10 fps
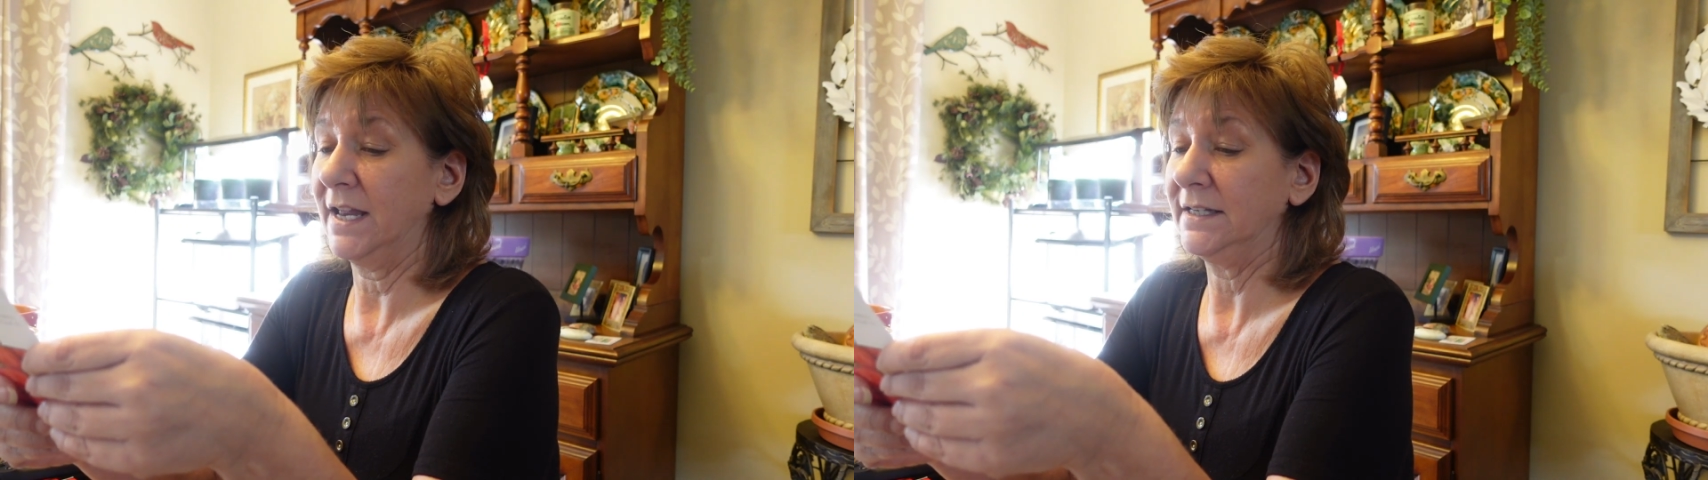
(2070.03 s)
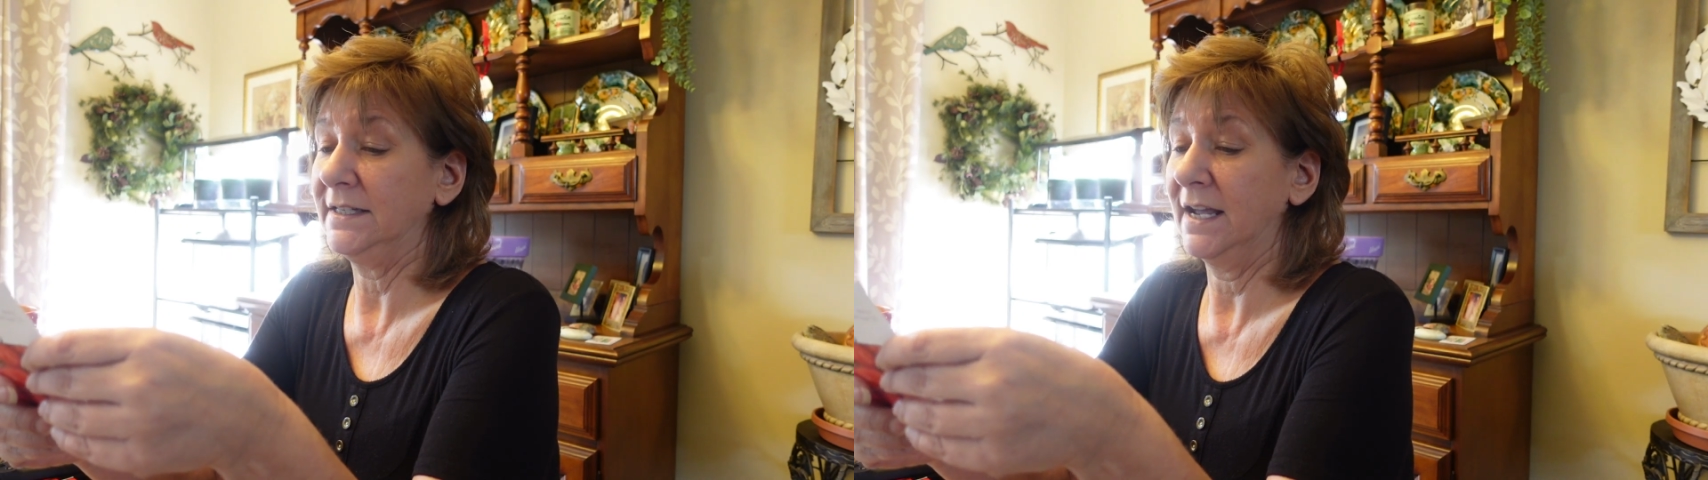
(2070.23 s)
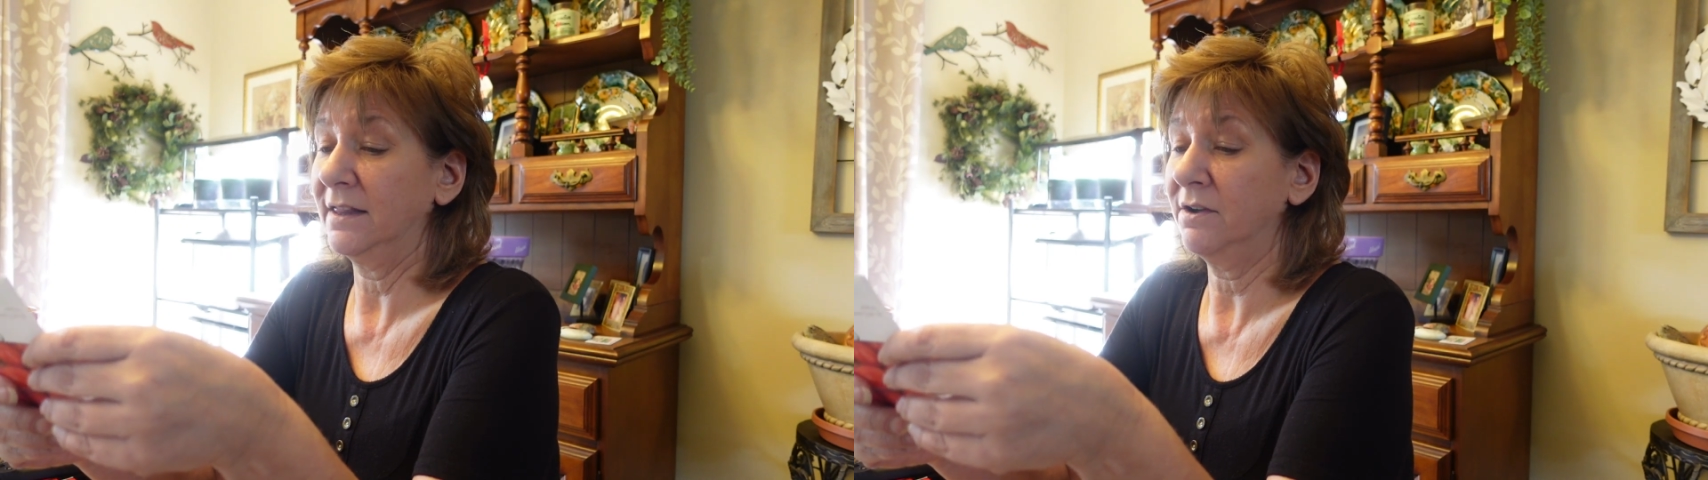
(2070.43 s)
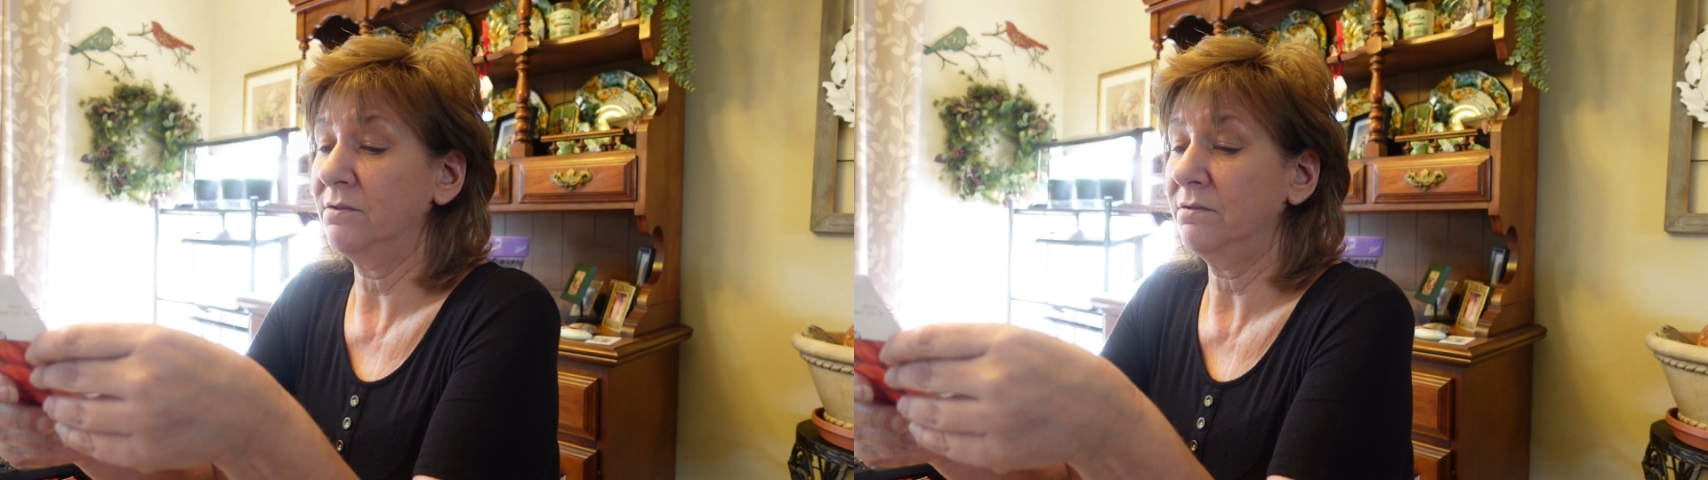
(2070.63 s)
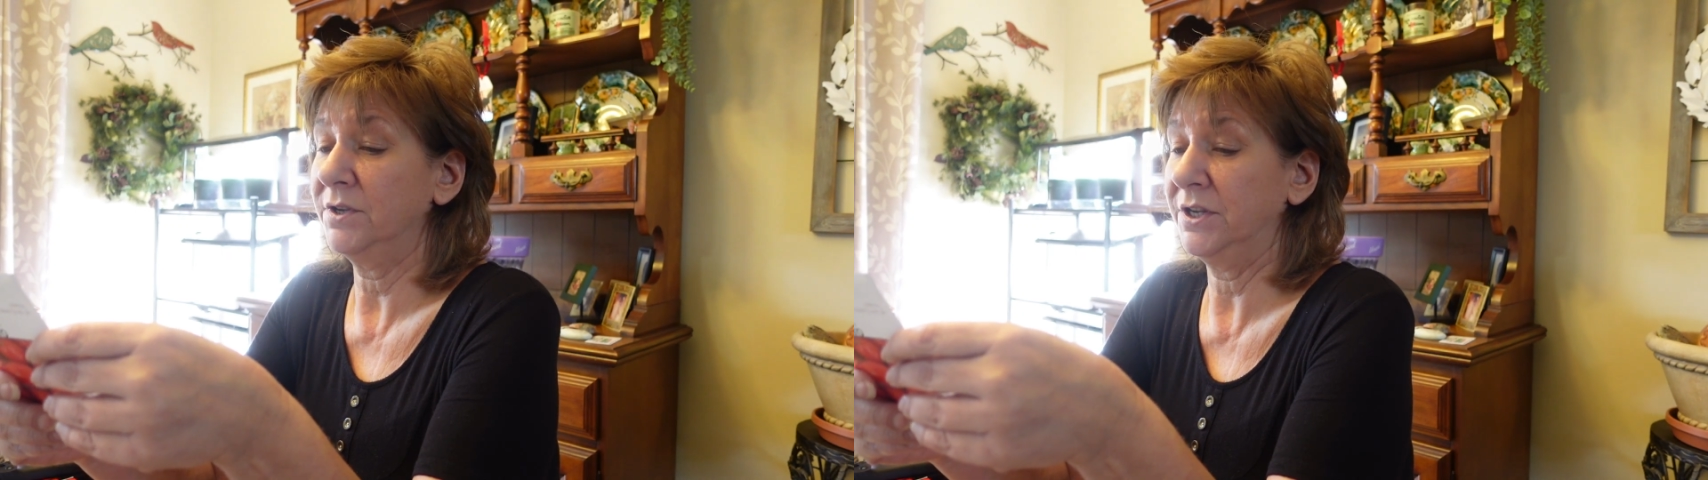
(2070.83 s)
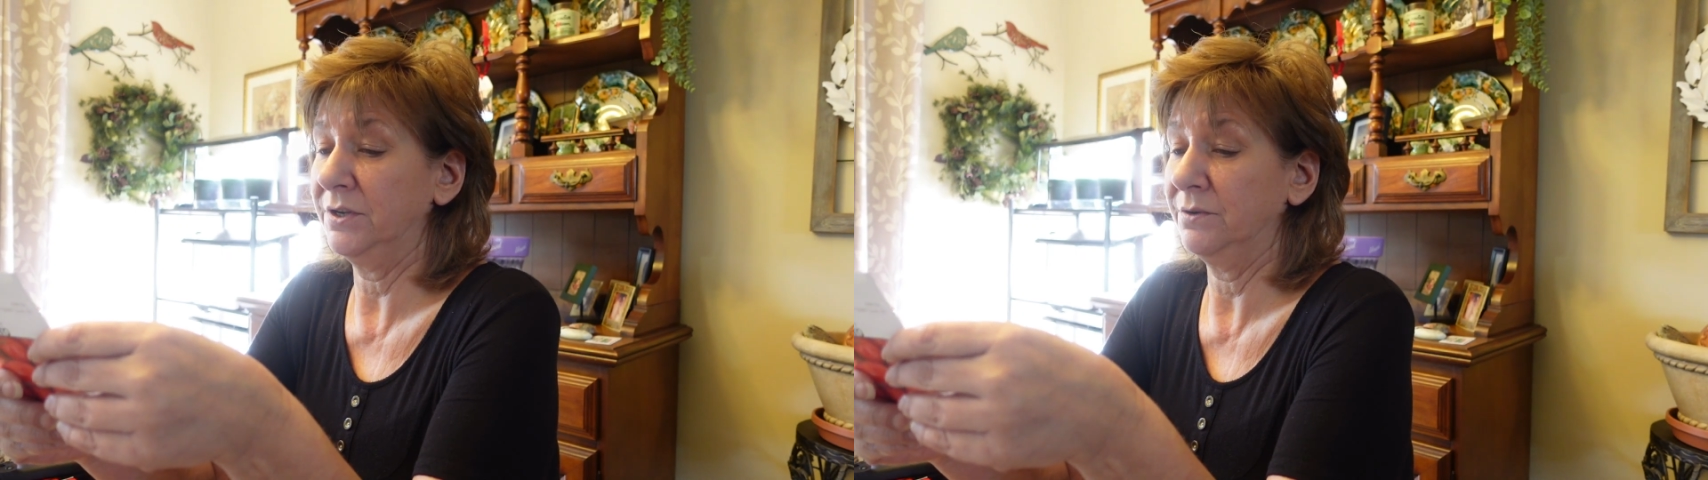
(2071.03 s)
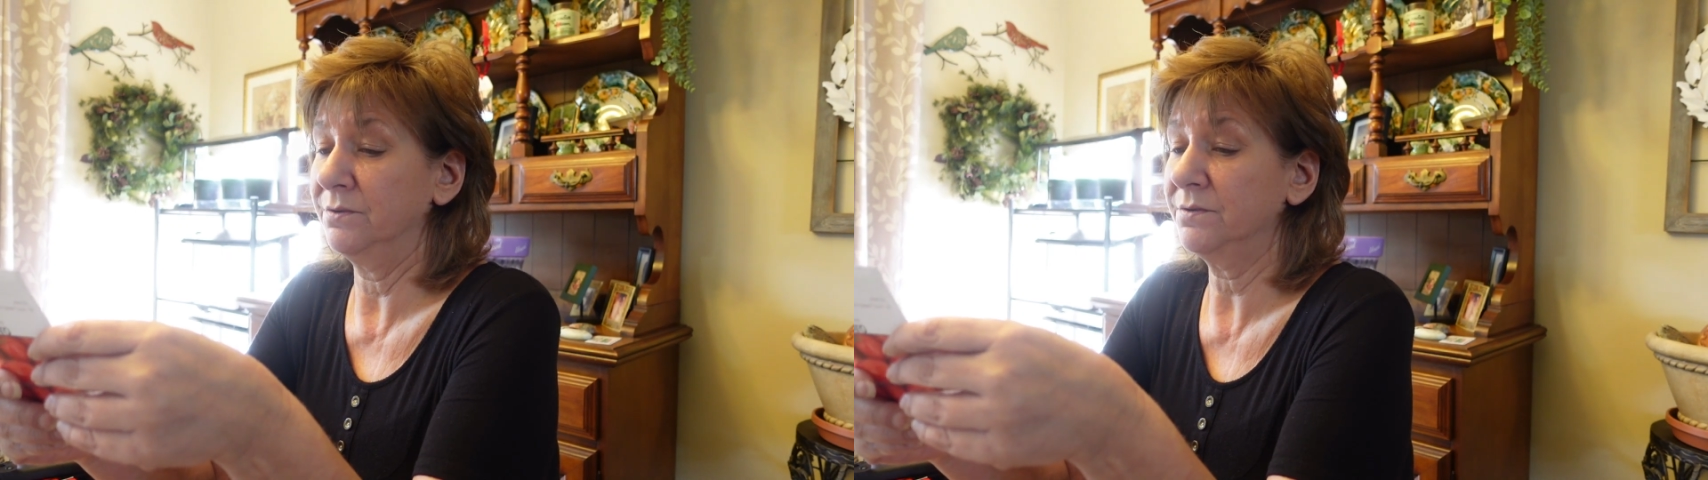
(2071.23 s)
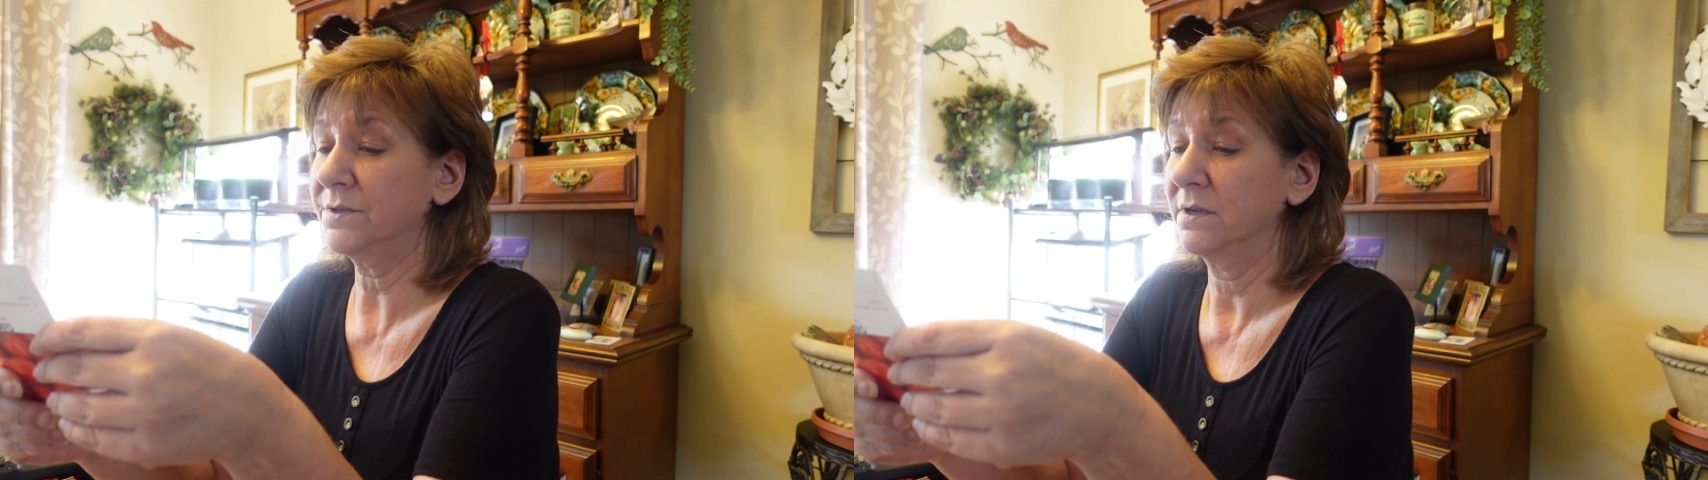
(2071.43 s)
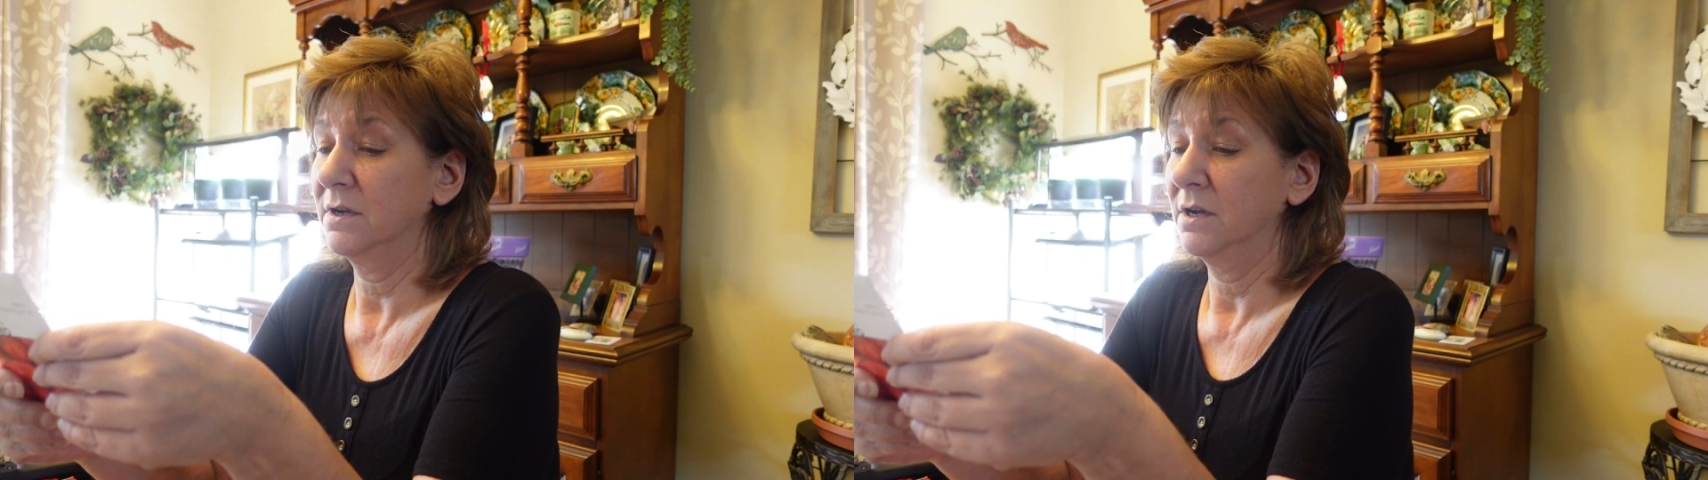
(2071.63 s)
and yellow hues,